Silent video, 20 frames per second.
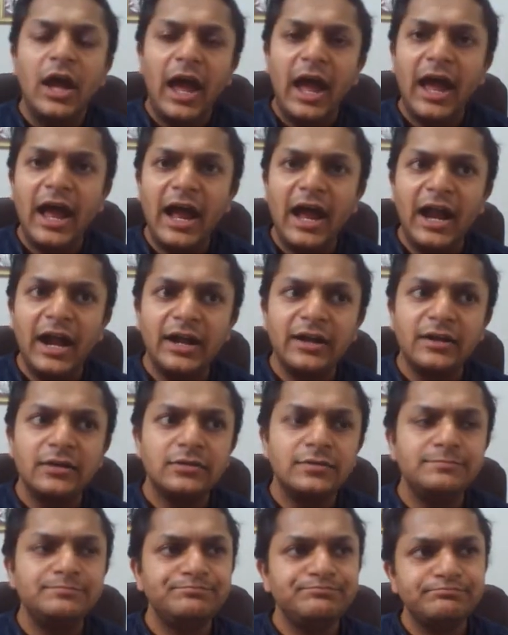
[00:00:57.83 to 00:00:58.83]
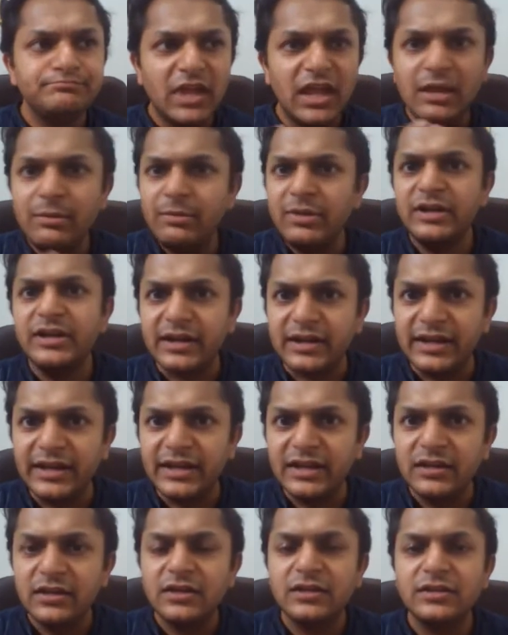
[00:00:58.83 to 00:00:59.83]
And
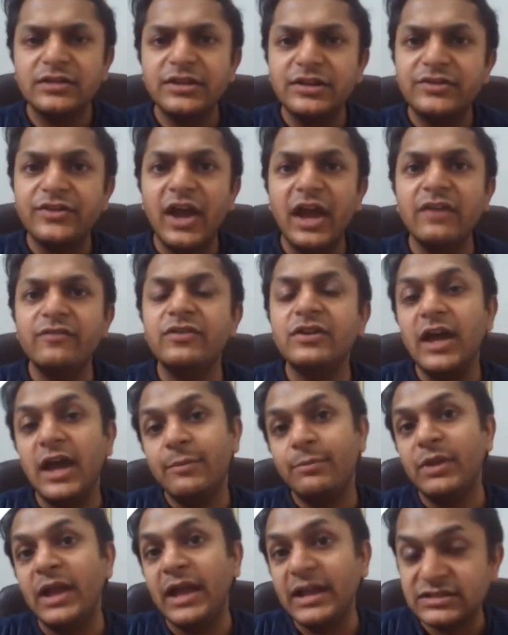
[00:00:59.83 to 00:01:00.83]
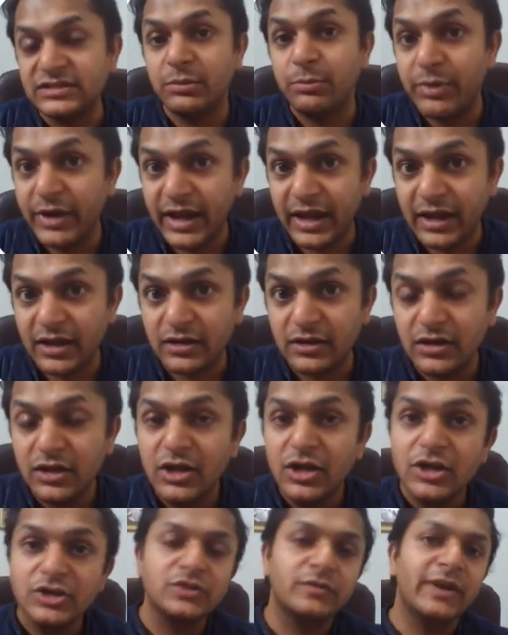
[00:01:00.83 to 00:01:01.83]
immediately the driver applies the brake.
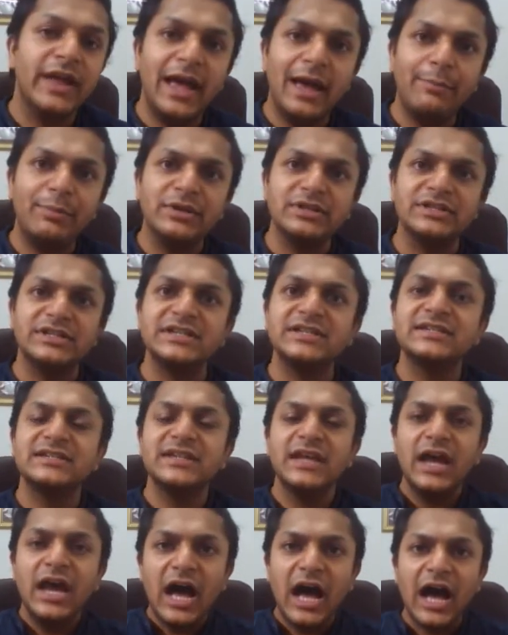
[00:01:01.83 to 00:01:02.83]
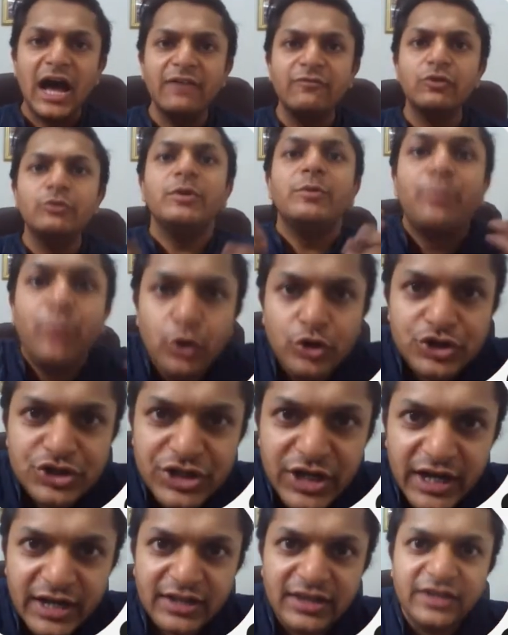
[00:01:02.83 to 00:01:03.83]
So what happens is I would be pushed
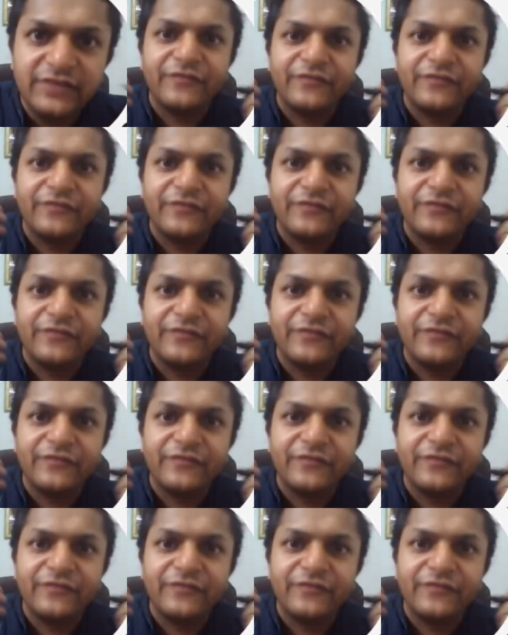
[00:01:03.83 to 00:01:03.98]
in the